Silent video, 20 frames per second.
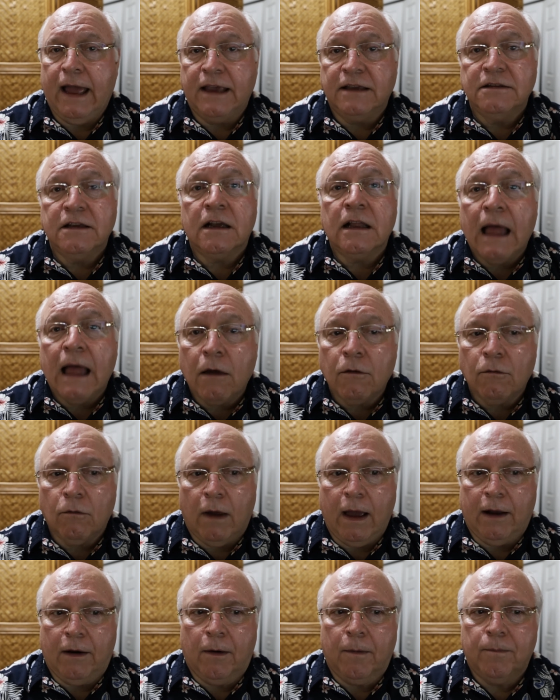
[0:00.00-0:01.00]
He's the cloud
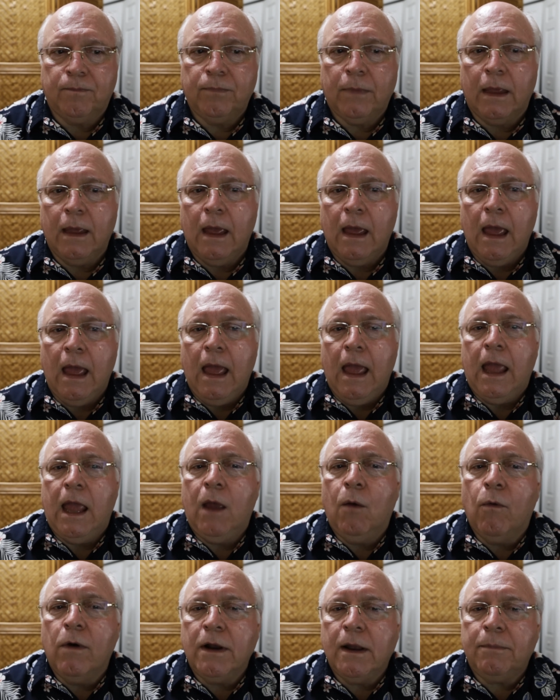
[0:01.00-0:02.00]
rider. He
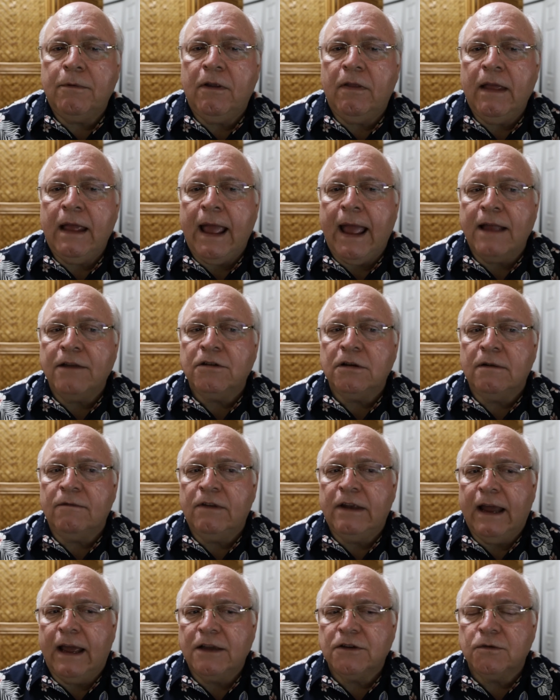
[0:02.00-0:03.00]
went up to the Ancient of
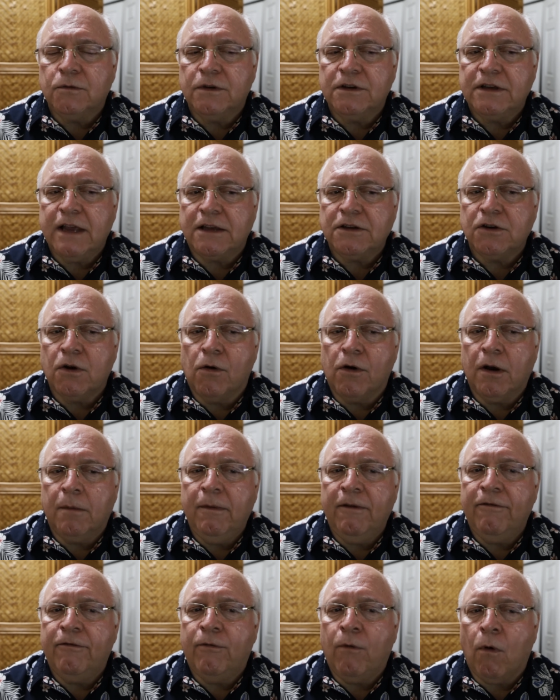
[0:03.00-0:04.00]
Days and was escorted
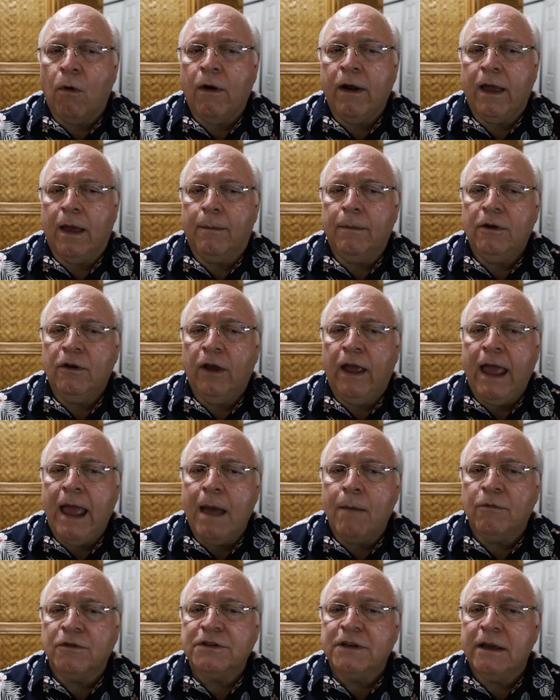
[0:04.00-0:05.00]
before him. To
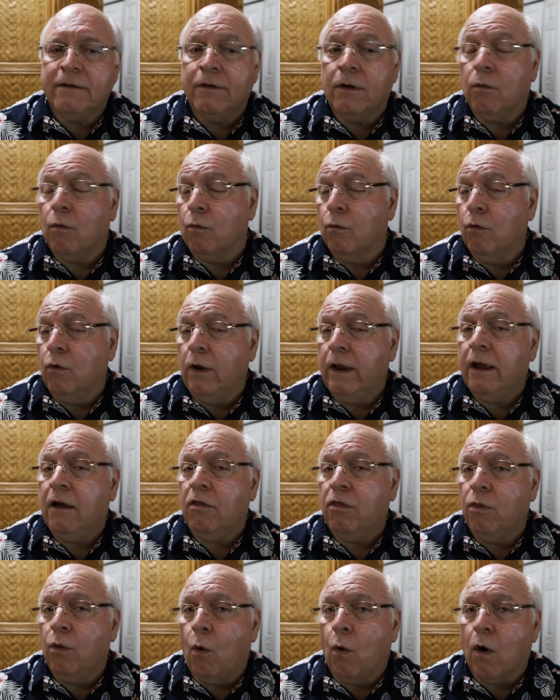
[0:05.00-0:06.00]
him was given ruling
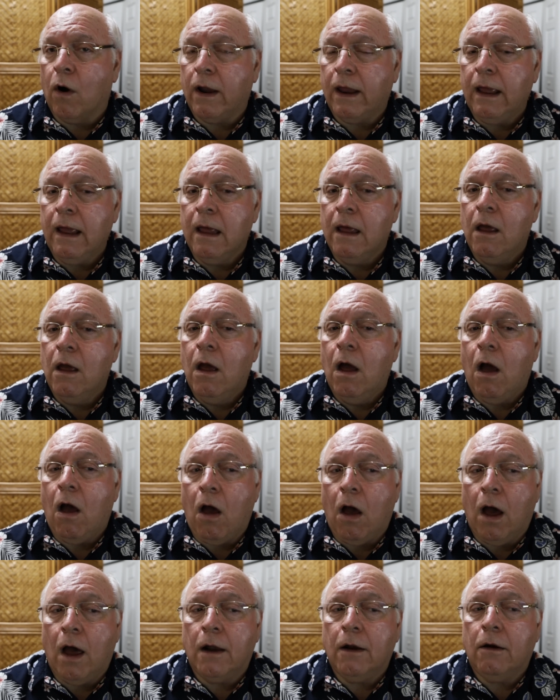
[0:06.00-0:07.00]
authority,
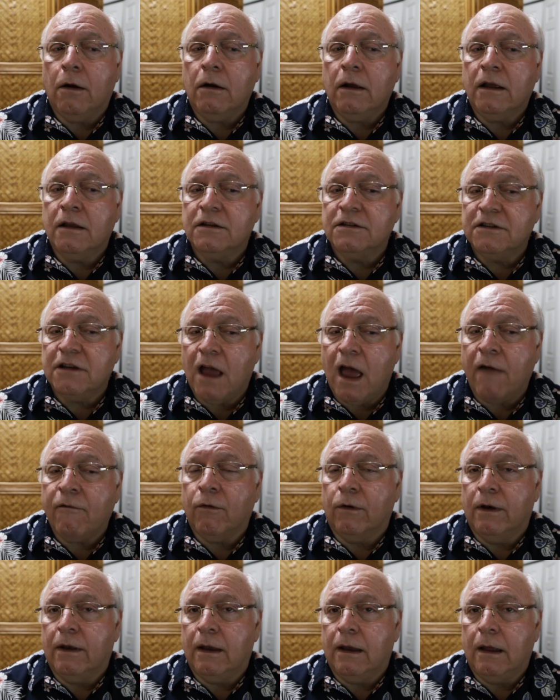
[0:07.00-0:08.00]
honor, and
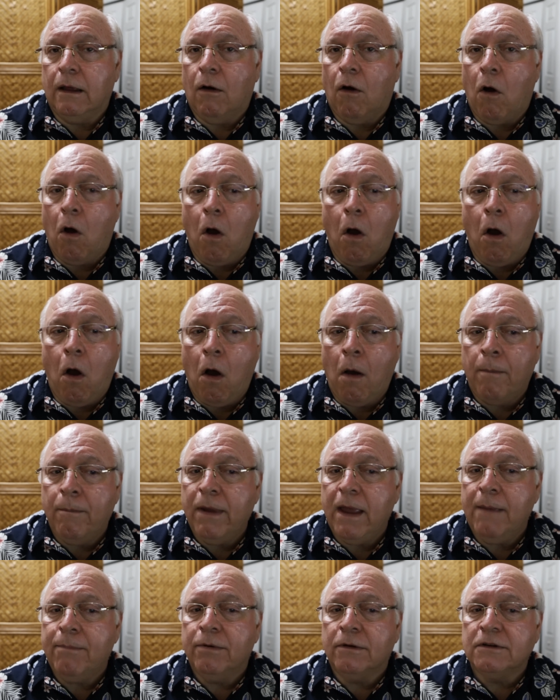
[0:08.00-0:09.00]
sovereignty. All
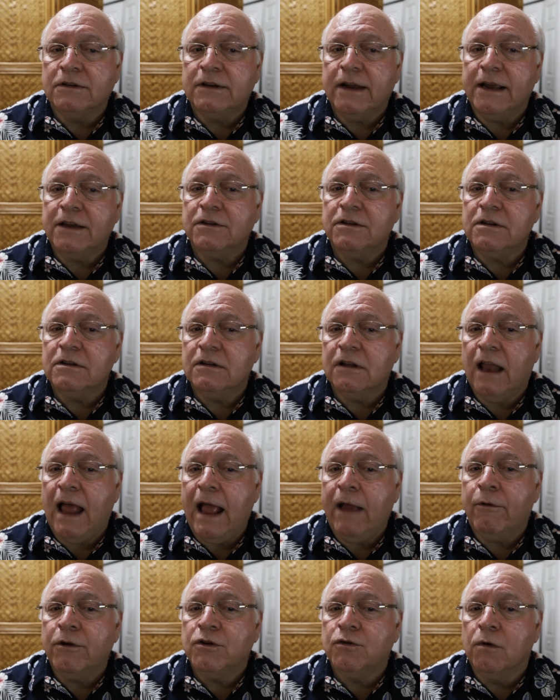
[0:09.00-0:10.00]
peoples, nations,
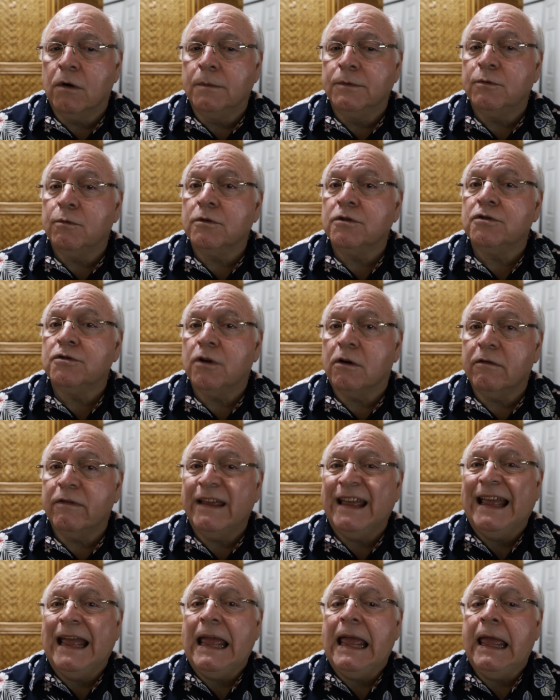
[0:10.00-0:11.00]
language groups were
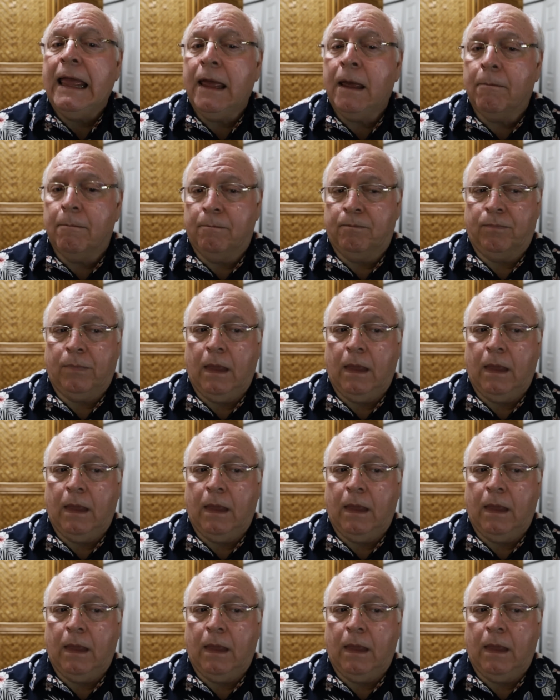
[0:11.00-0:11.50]
serving him.